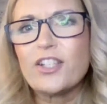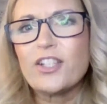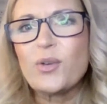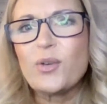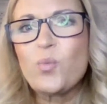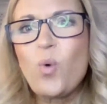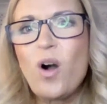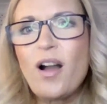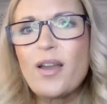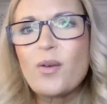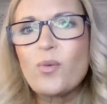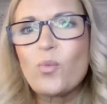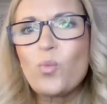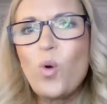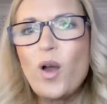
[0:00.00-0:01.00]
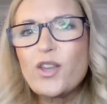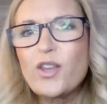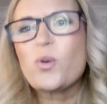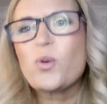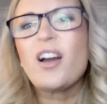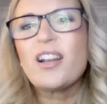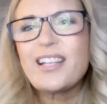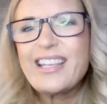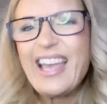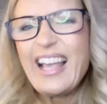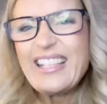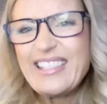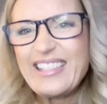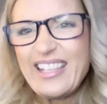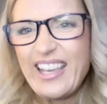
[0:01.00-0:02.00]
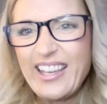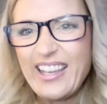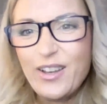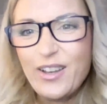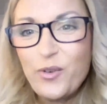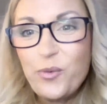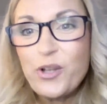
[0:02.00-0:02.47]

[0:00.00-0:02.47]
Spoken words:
You know, why are you kind of guessing